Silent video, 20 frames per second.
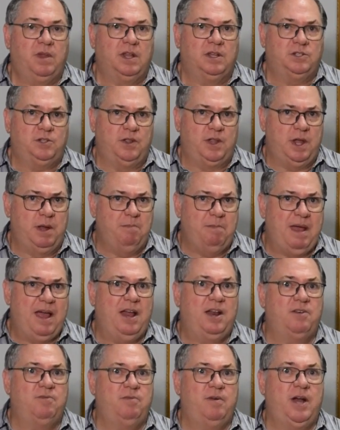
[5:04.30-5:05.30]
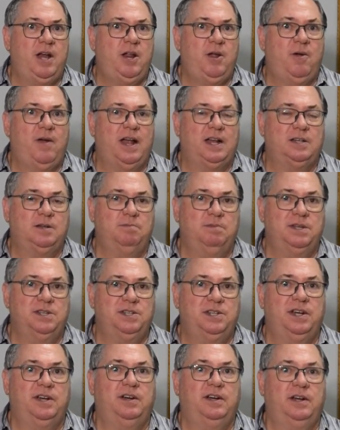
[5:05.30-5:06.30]
So the amount of radioactive
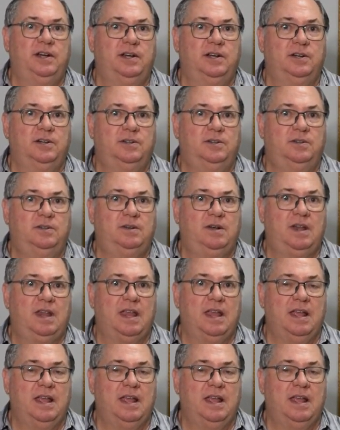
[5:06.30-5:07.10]
material